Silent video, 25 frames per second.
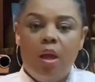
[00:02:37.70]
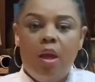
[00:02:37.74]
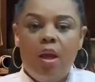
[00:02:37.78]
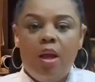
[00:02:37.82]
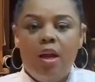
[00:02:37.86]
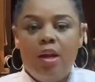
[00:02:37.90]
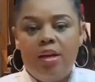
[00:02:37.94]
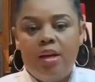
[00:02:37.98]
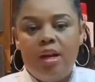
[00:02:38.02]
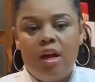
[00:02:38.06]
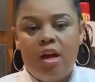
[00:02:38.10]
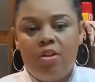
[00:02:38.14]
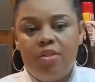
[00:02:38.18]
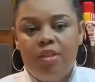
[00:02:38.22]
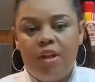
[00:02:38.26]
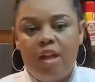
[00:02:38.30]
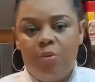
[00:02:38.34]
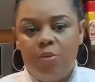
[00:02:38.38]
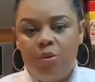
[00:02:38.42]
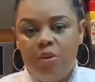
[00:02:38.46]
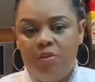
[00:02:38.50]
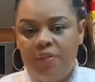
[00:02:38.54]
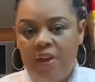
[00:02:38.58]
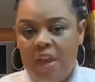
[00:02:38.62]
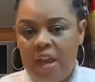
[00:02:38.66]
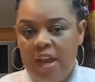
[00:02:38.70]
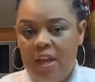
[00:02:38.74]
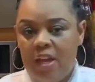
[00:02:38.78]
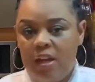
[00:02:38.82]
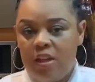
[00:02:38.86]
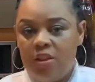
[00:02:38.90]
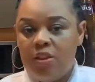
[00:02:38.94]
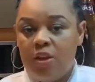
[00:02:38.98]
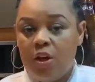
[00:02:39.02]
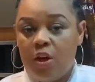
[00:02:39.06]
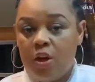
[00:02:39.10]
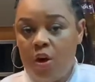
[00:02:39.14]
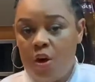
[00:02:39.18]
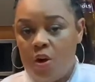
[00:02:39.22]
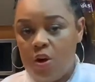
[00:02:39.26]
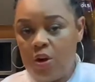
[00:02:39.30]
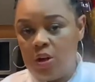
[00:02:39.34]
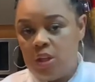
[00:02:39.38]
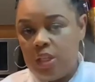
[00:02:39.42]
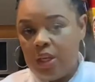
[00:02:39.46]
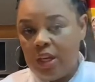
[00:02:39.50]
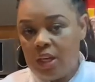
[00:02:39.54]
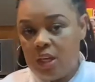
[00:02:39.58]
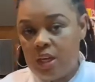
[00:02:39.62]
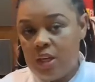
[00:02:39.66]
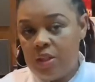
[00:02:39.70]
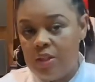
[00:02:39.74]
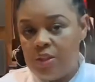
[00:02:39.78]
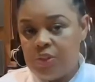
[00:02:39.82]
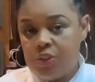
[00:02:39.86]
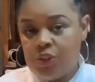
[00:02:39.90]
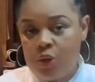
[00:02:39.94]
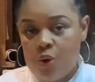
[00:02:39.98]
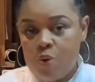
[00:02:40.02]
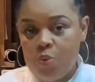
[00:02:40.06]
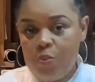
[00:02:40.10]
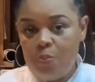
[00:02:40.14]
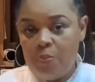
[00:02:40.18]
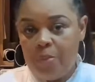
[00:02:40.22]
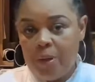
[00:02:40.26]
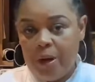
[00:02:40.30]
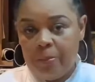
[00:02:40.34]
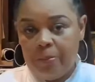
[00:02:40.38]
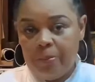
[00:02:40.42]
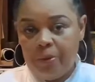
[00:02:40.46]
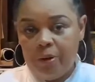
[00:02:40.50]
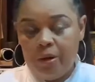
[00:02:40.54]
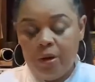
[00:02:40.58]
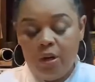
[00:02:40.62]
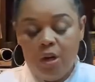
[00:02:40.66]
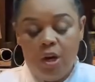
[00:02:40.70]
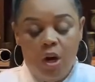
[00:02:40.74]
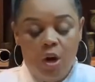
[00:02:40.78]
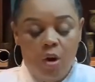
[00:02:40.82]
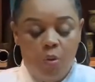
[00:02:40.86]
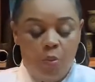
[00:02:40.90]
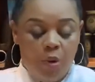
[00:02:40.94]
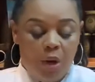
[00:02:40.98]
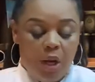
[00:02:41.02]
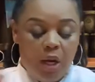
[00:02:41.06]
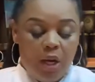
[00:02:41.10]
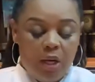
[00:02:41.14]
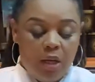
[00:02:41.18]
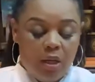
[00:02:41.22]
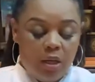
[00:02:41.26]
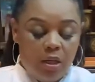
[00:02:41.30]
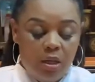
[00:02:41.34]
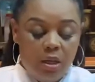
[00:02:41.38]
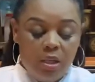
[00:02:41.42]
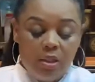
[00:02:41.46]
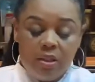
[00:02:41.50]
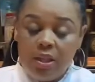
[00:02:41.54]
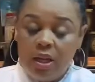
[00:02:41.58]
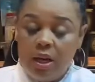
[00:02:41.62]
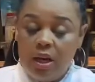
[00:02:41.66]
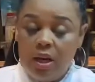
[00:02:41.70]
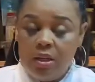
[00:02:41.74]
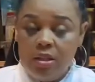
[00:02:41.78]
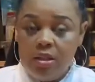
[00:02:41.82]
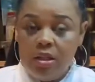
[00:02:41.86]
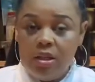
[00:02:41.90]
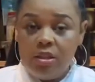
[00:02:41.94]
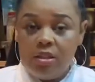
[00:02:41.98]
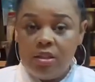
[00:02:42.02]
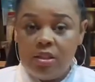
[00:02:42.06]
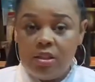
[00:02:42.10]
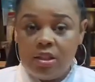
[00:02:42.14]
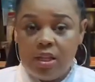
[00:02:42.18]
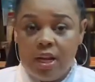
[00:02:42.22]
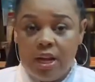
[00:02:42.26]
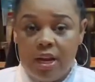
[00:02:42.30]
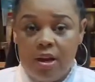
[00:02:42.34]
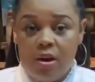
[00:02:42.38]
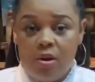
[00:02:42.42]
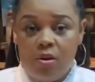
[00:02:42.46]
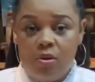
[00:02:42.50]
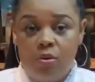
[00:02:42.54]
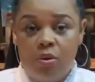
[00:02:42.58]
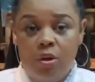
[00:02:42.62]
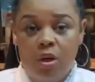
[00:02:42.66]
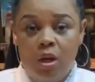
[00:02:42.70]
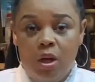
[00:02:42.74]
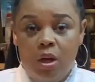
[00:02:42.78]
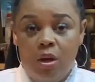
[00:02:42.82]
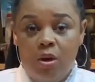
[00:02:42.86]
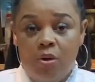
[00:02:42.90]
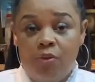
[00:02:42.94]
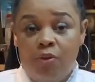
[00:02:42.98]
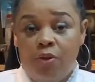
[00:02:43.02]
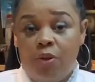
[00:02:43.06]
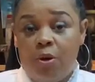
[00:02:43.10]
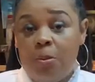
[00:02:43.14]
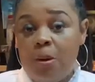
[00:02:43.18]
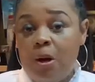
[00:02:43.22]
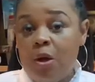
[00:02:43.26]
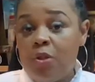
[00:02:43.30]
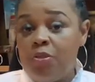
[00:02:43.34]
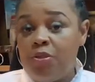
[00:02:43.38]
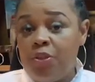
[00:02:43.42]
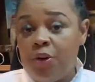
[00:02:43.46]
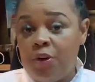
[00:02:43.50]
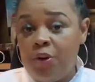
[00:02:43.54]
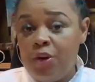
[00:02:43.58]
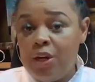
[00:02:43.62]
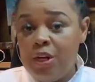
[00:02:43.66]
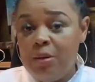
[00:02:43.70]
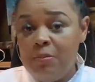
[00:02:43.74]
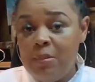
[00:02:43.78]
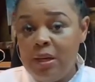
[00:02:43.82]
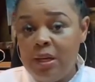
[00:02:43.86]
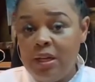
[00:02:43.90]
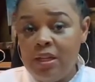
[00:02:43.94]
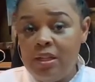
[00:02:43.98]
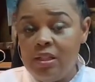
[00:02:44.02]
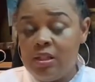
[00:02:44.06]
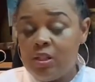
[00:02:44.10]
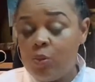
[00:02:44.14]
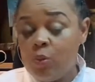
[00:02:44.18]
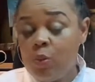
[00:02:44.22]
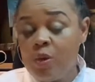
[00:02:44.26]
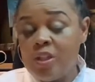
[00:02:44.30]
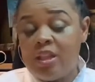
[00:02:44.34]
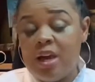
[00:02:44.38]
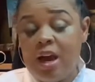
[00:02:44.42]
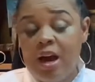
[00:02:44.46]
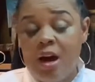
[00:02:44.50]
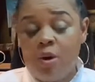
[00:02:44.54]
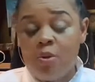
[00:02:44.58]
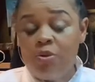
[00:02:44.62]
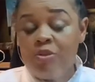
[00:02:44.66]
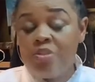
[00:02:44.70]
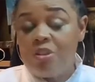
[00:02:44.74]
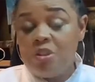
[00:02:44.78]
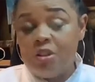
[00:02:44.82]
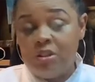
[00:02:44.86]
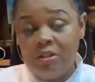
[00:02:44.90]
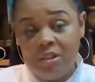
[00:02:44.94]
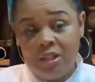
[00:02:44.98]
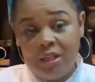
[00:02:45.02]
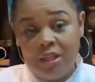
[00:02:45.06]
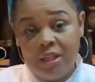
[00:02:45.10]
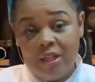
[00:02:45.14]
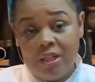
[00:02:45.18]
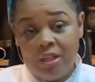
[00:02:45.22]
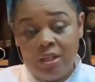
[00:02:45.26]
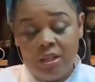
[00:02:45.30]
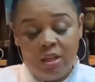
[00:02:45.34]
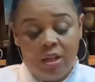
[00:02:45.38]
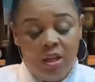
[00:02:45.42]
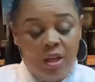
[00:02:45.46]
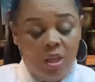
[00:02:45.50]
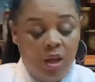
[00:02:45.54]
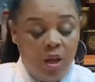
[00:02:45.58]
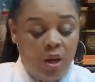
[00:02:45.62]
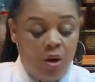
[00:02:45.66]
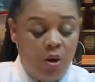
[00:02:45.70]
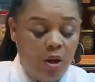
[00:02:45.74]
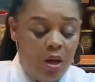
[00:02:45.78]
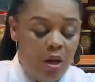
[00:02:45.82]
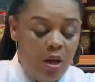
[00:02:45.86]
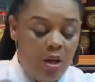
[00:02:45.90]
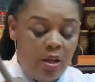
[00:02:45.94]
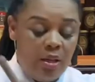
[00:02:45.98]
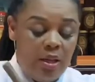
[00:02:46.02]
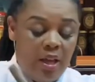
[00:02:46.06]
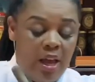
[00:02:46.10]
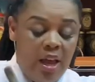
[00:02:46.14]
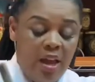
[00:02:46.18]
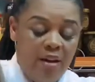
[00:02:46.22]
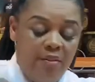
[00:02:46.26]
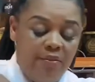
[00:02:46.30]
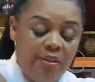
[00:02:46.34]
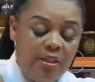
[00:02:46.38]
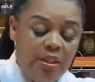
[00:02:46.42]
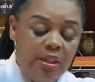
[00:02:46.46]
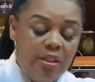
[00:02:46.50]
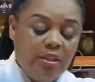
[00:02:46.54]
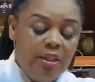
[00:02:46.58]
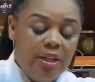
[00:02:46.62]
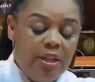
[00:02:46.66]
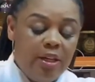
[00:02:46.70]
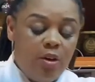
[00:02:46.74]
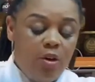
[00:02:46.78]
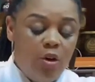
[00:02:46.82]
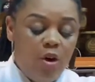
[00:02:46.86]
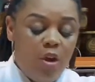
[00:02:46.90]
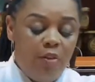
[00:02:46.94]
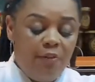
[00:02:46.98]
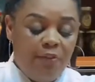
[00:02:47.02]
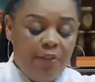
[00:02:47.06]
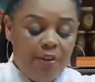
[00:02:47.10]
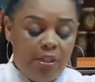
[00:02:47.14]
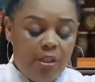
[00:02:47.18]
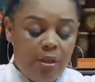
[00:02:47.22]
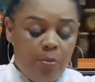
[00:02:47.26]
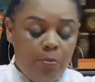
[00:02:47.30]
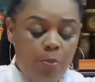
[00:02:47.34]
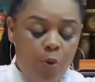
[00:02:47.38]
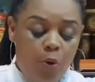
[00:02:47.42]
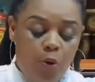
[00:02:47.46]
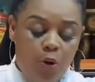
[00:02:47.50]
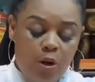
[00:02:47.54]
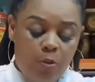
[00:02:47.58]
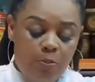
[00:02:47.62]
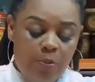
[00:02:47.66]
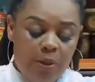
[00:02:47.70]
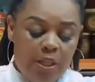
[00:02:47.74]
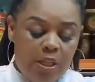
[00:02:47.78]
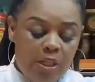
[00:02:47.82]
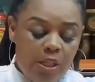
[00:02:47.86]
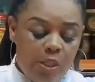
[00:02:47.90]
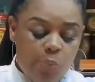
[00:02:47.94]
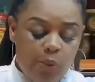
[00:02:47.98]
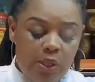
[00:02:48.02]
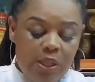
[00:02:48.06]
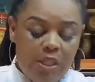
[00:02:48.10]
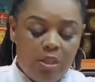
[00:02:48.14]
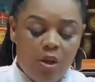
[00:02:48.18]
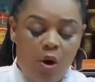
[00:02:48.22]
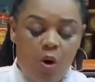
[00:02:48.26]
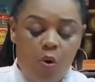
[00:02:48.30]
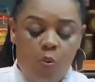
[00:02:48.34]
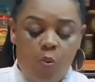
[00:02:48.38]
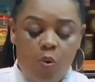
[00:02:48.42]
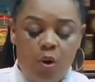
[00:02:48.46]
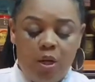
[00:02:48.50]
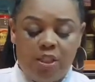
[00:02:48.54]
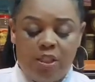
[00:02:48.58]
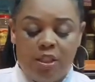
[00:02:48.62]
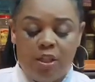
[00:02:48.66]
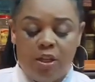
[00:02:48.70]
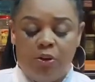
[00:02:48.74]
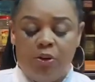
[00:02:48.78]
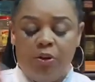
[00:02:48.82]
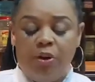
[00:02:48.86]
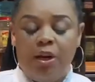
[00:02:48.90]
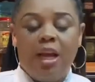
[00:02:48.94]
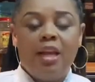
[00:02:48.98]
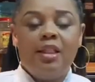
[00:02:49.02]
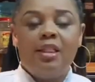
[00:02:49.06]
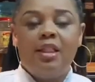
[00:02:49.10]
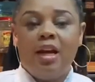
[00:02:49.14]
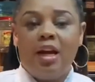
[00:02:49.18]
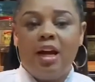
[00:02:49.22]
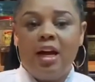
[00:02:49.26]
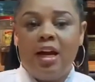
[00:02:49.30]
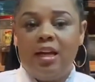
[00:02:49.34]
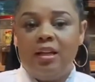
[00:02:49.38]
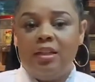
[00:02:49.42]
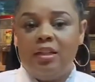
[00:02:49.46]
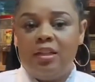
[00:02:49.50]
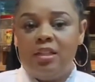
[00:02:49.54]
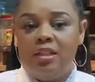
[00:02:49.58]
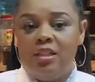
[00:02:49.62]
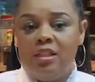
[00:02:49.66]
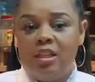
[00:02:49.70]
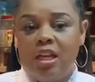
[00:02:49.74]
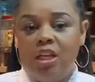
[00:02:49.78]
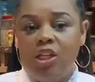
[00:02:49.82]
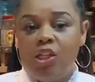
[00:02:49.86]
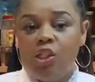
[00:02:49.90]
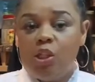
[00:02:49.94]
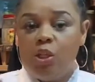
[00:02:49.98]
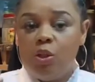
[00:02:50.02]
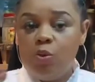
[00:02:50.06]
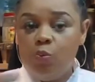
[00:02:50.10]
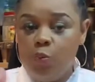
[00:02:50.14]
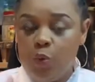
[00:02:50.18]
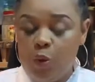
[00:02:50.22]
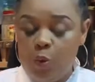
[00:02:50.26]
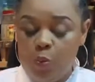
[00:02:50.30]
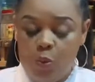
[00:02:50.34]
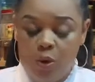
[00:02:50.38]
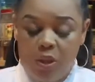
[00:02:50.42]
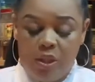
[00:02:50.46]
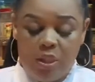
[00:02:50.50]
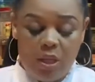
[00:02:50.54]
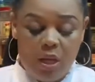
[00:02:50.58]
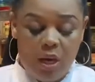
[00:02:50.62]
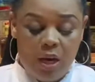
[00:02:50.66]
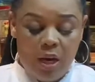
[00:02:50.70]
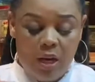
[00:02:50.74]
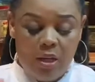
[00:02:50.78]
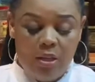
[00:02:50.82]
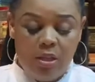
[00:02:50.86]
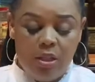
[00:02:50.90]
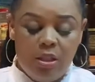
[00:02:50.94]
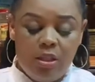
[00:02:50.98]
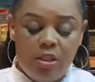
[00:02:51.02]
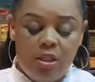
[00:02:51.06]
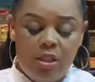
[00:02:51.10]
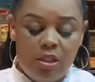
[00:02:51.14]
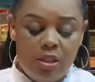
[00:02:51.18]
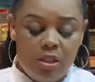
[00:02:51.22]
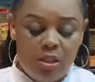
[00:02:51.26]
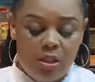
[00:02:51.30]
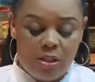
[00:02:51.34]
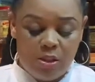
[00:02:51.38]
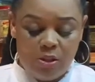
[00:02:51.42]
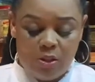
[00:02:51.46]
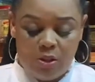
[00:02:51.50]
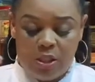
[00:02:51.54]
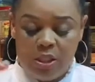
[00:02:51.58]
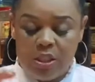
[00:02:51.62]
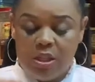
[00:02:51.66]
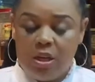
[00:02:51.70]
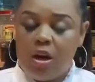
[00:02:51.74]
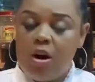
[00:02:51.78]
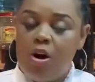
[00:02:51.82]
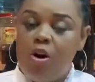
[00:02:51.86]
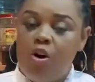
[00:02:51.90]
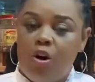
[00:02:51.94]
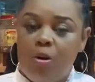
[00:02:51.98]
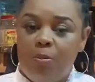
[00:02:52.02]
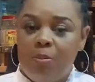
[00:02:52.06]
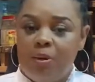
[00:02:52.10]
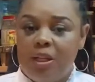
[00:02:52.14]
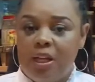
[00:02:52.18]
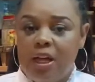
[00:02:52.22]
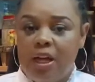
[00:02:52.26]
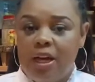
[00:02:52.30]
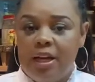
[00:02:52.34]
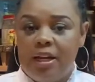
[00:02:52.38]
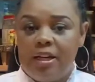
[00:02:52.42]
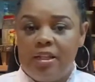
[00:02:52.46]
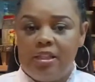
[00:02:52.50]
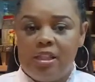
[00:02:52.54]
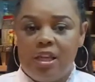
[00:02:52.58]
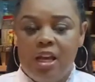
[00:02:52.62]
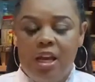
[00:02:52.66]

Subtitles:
Now that we've added the garlic and the salt and pepper, we're going to cook the onions down for about 30 minutes without the lid. Having the lid off is important because we don't want to create the condensation. We want the onions to start to caramelize,